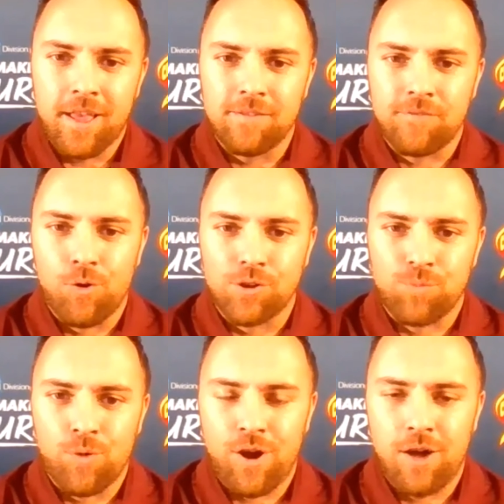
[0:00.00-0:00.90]
and, of
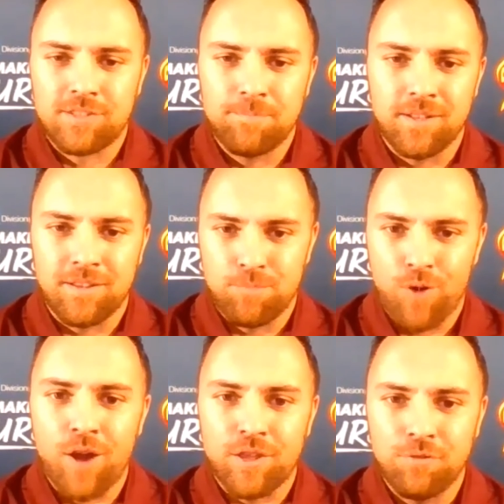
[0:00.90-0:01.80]
course, what ultimately
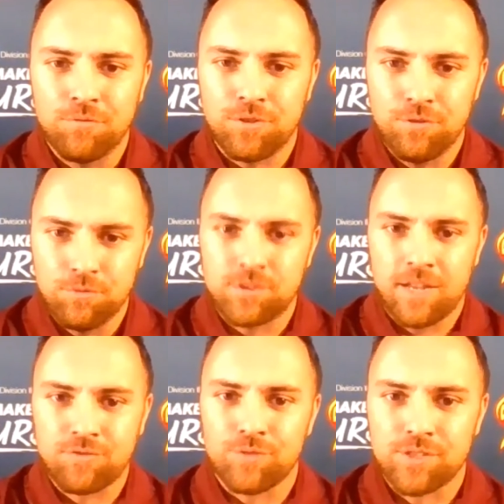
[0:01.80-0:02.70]
brought you to
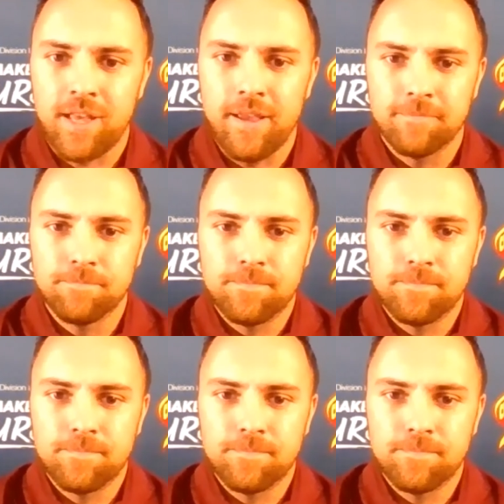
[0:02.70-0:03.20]
Central State.